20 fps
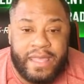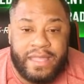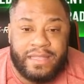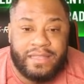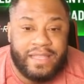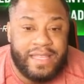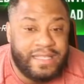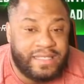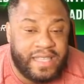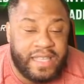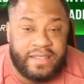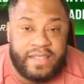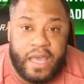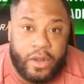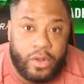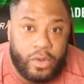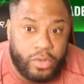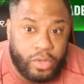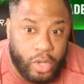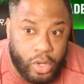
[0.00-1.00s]
At least get that
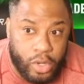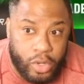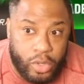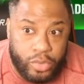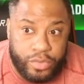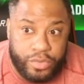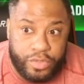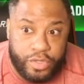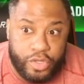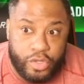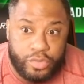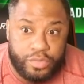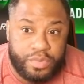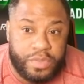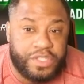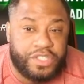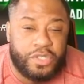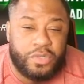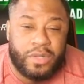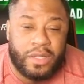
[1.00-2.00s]
on gold. You're going to
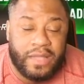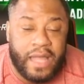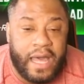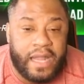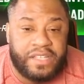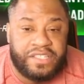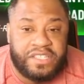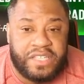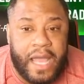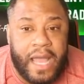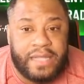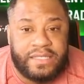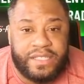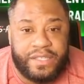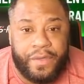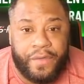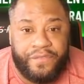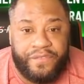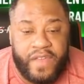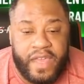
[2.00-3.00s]
be shooting a lot of shots
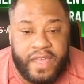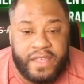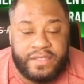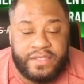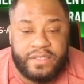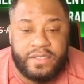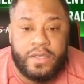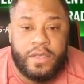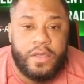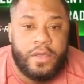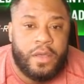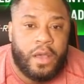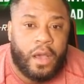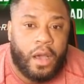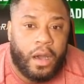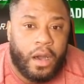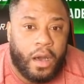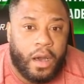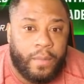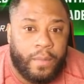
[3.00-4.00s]
in your face.
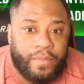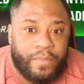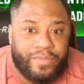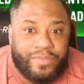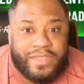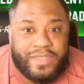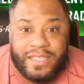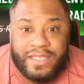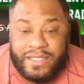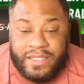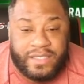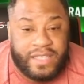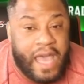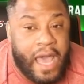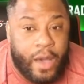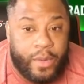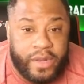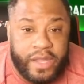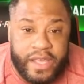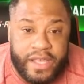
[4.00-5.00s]
This is
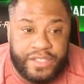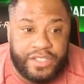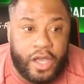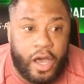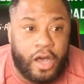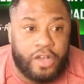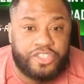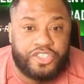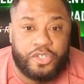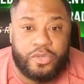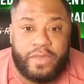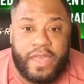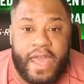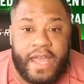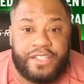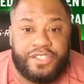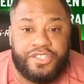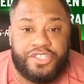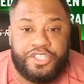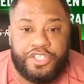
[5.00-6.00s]
how it is. Also,
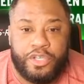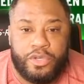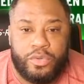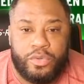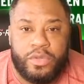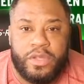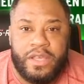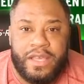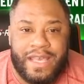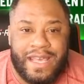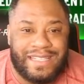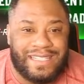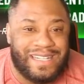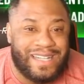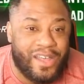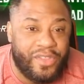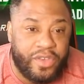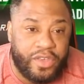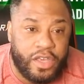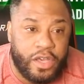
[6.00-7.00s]
catch and shoot is
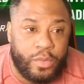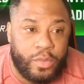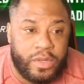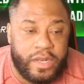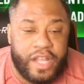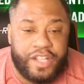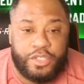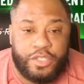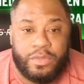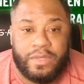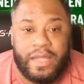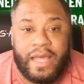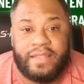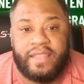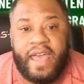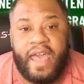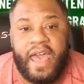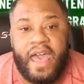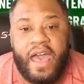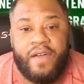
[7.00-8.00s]
another good one that you would like
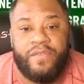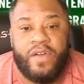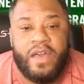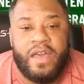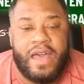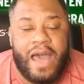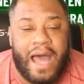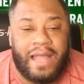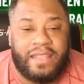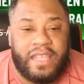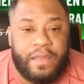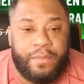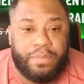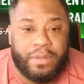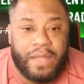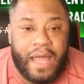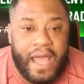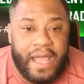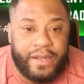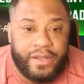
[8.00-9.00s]
to have. I think
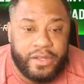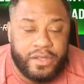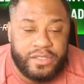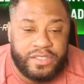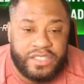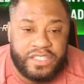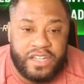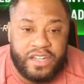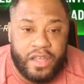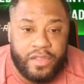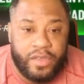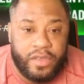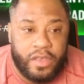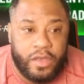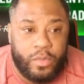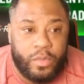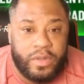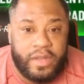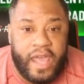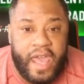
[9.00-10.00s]
blinders is another
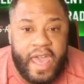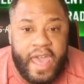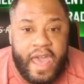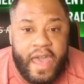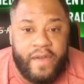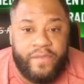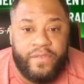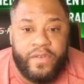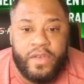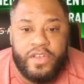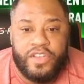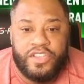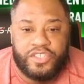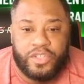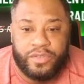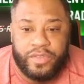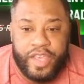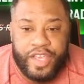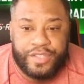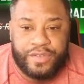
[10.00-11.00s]
good one to have.
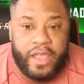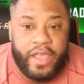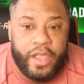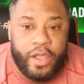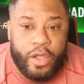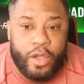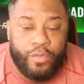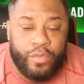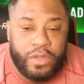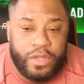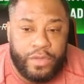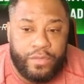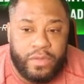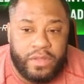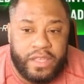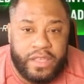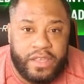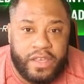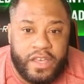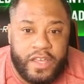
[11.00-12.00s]
So these right here are really,
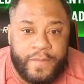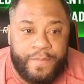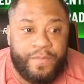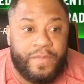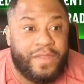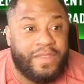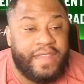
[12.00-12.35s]
really good.